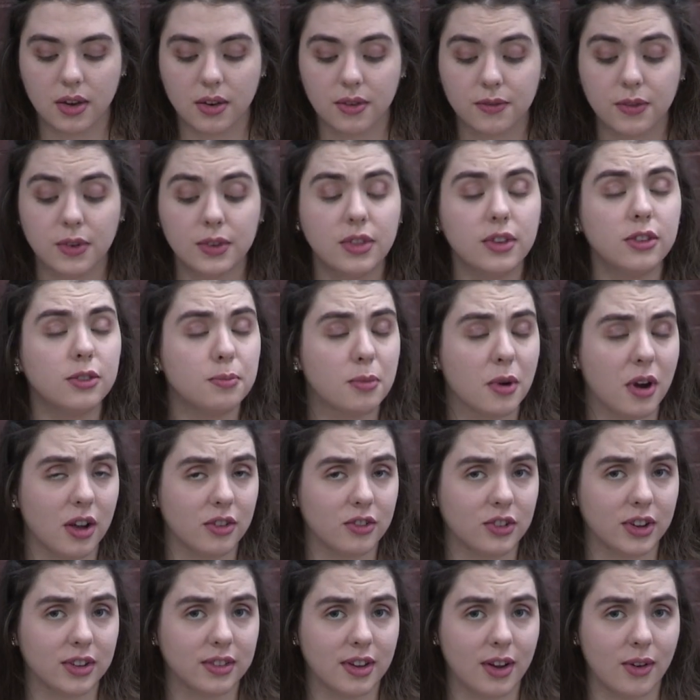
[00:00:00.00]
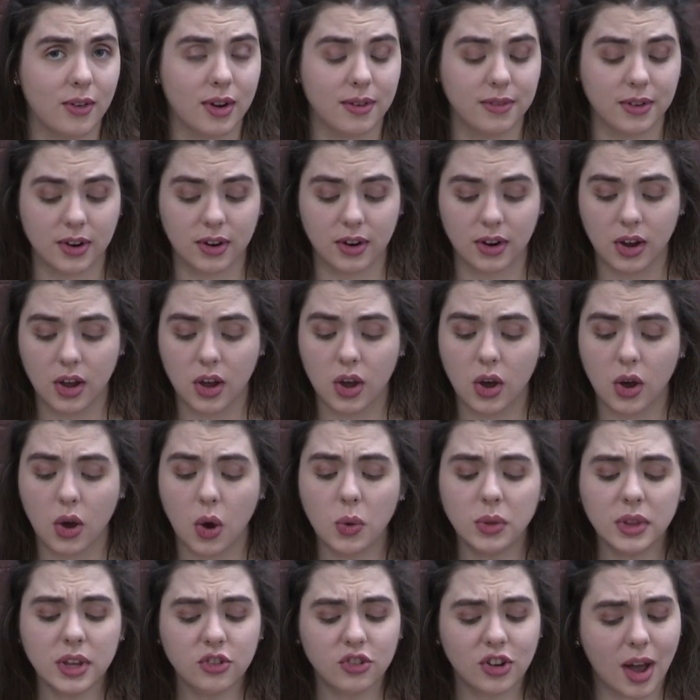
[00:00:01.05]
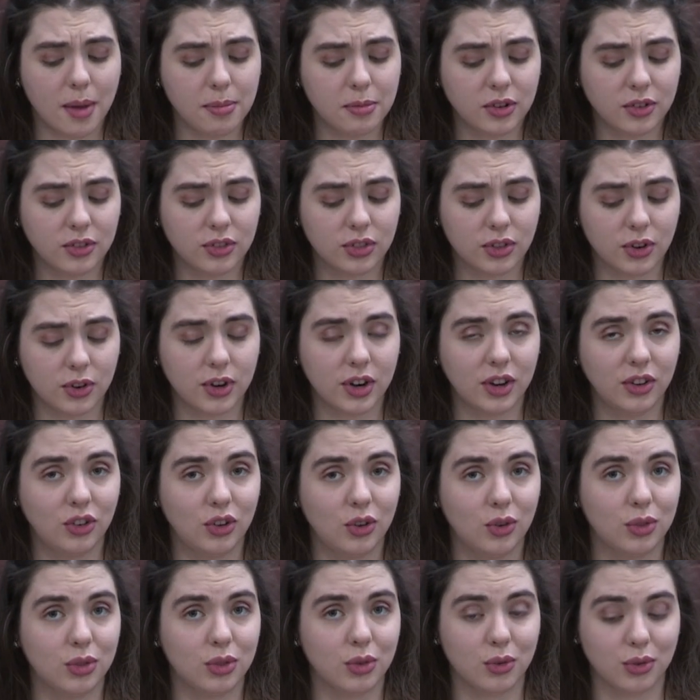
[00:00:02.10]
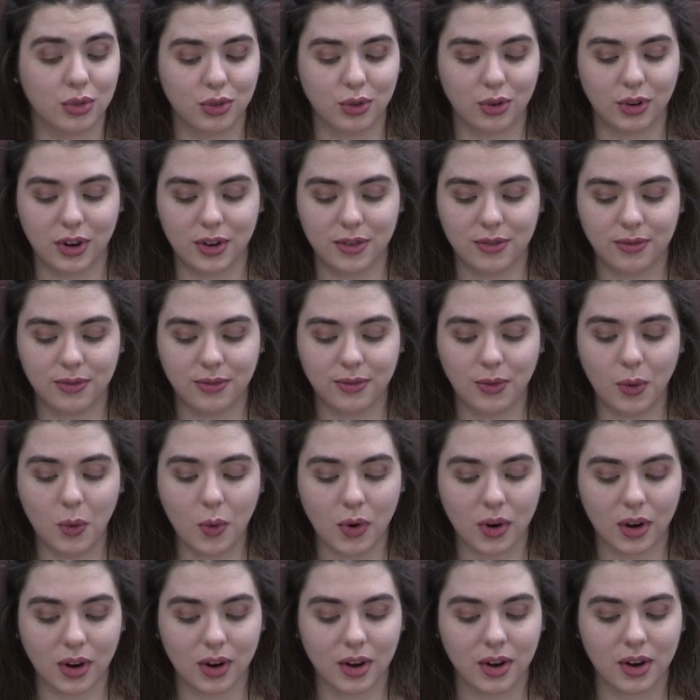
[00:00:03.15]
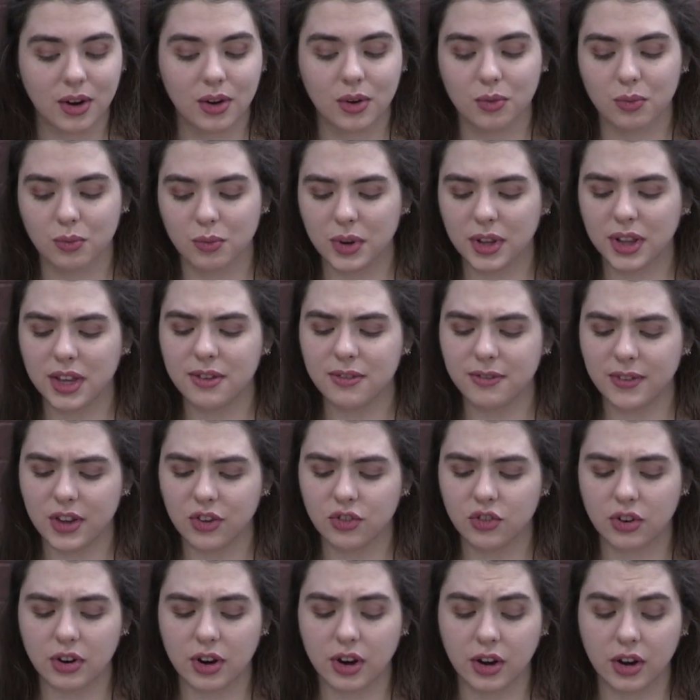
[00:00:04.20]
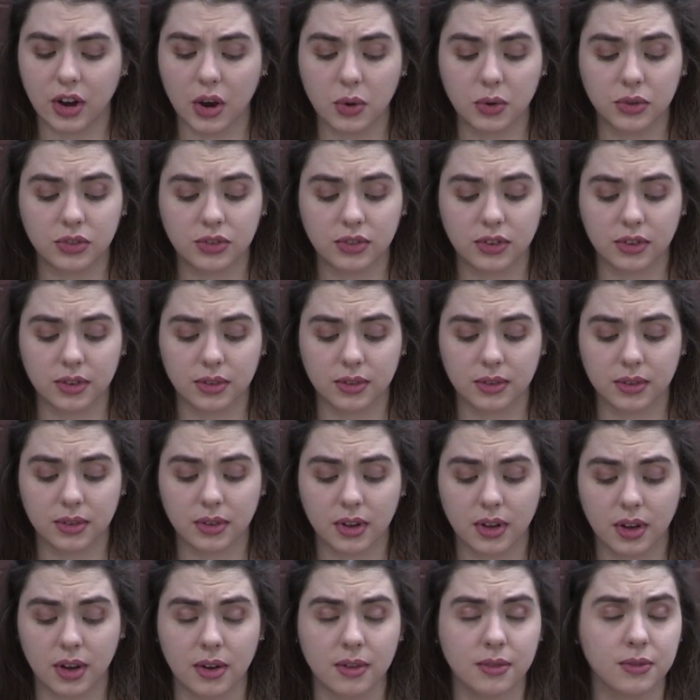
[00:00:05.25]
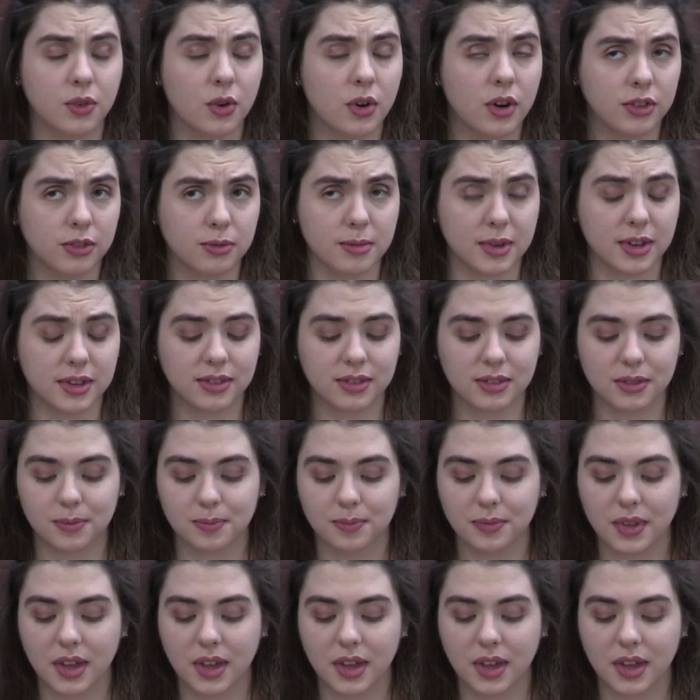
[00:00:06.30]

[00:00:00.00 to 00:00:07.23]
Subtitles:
For this project, however, only chapters 32 through 34 really feature a ghost of Christmas.